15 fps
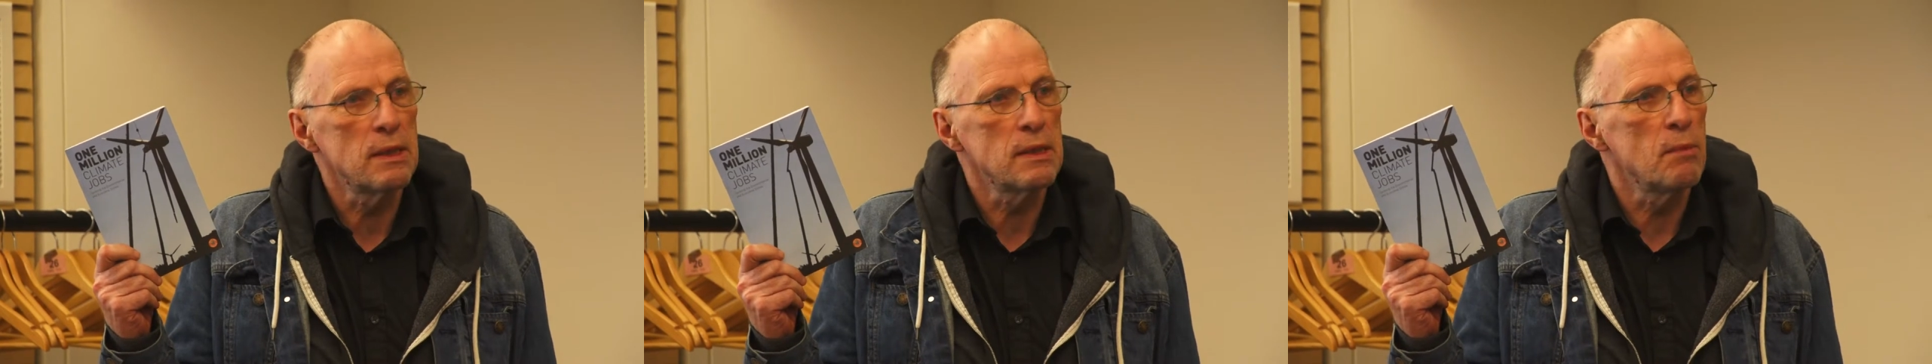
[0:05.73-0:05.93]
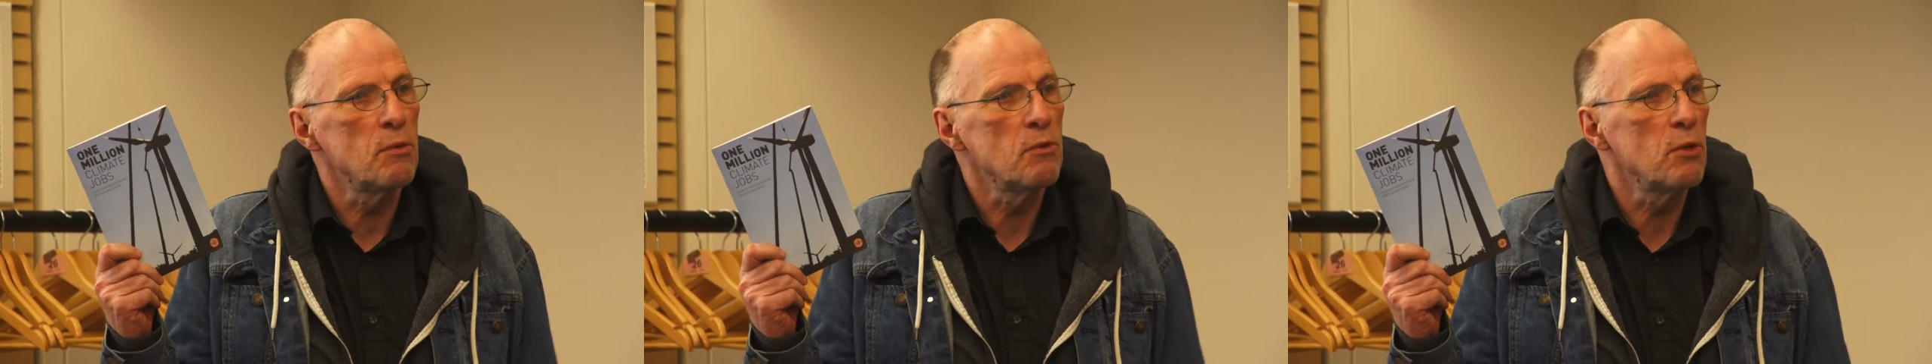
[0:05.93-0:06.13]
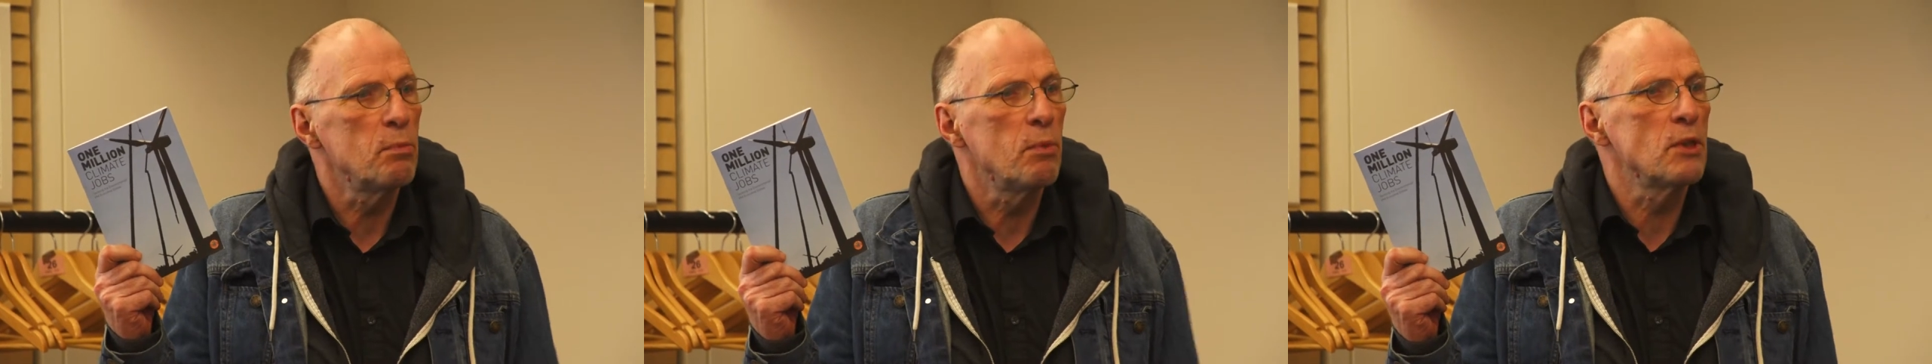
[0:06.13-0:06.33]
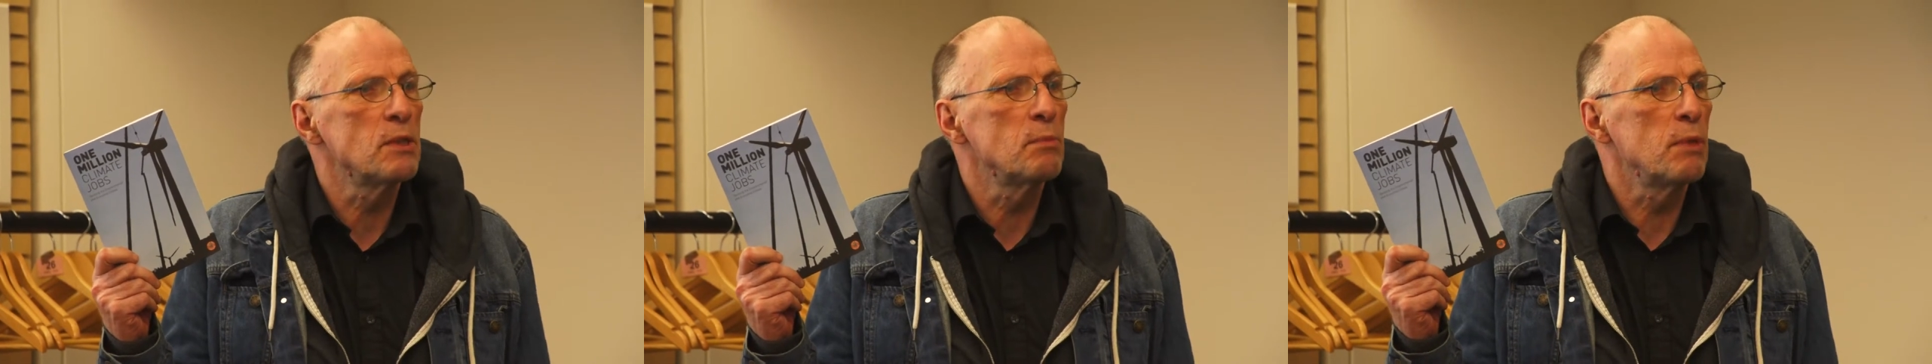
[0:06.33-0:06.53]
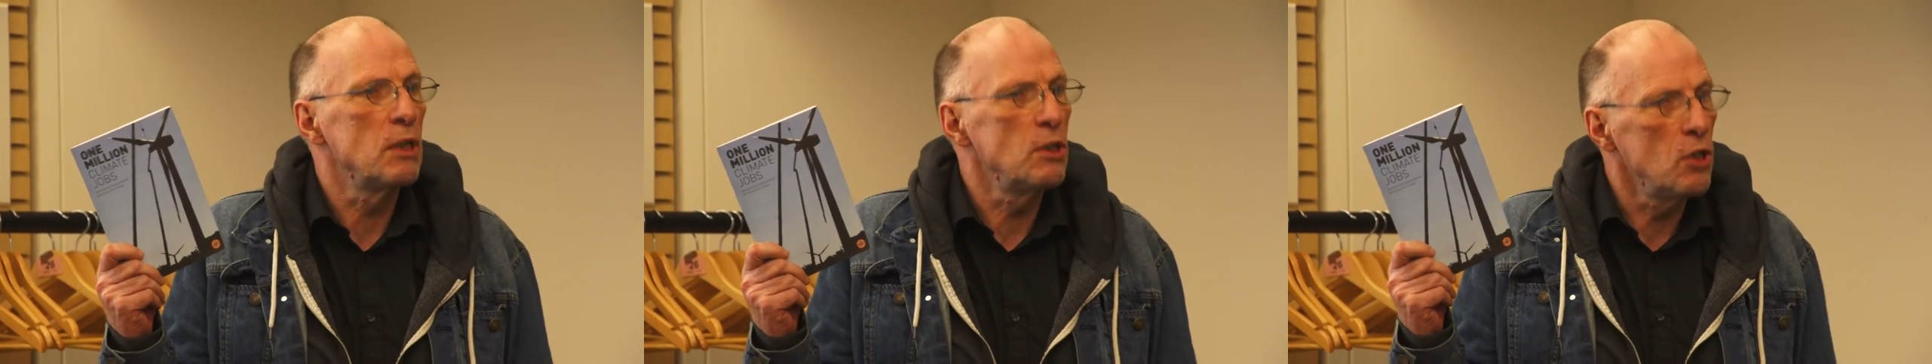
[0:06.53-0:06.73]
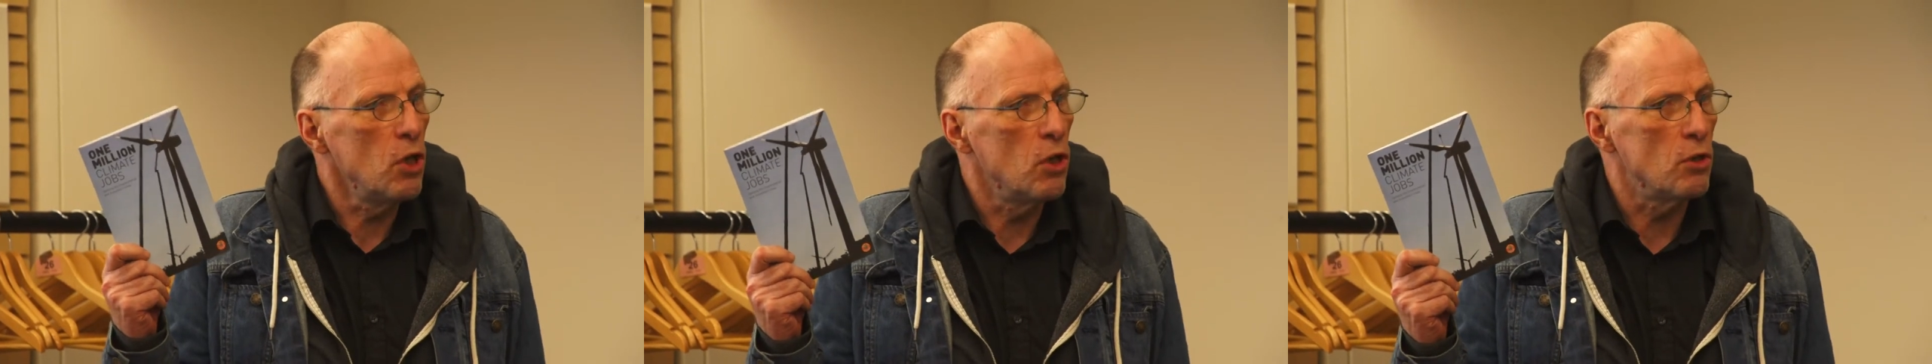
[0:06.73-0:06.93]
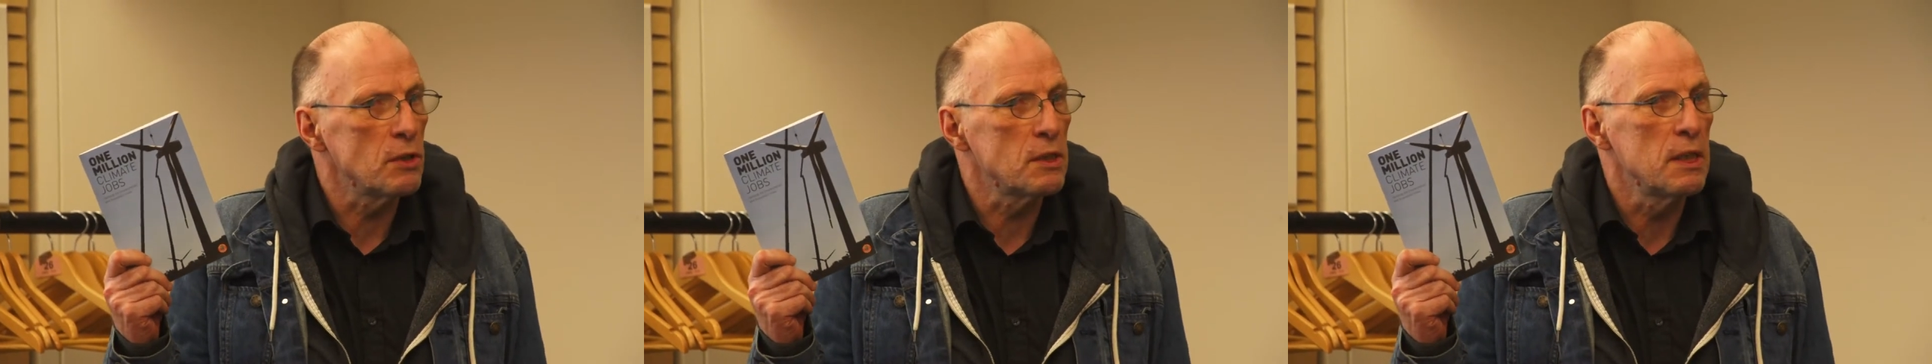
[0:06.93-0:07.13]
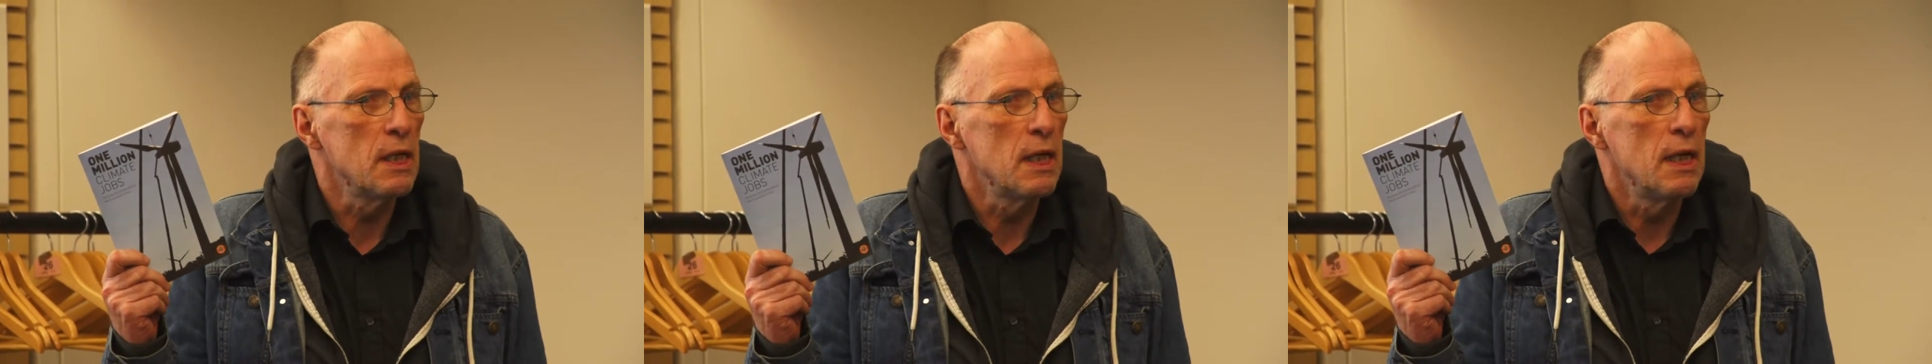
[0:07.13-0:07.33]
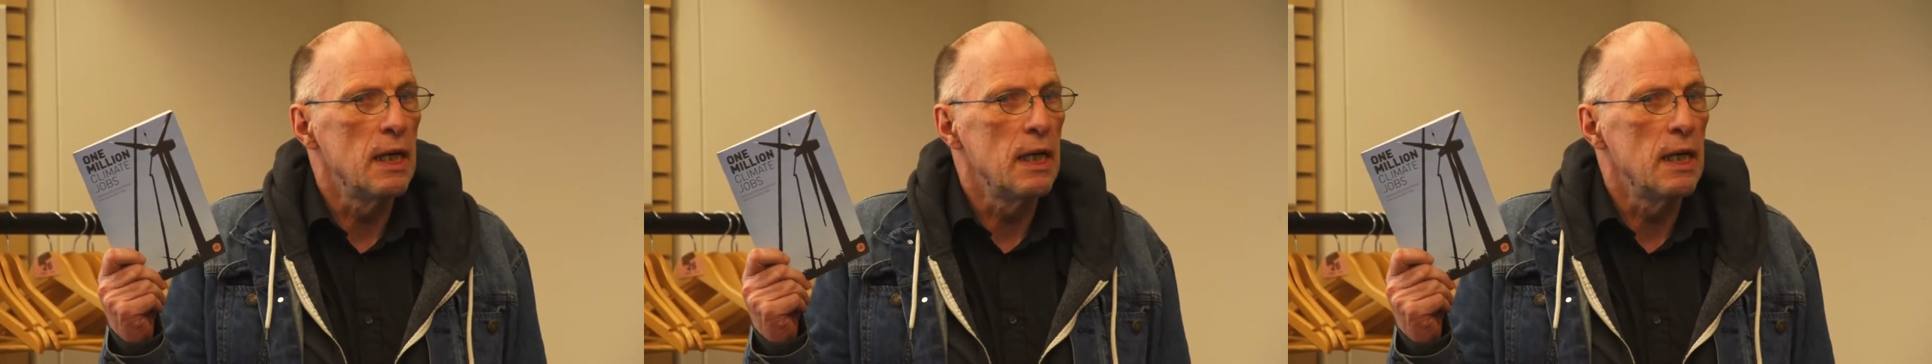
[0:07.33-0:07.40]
some of you possibly not.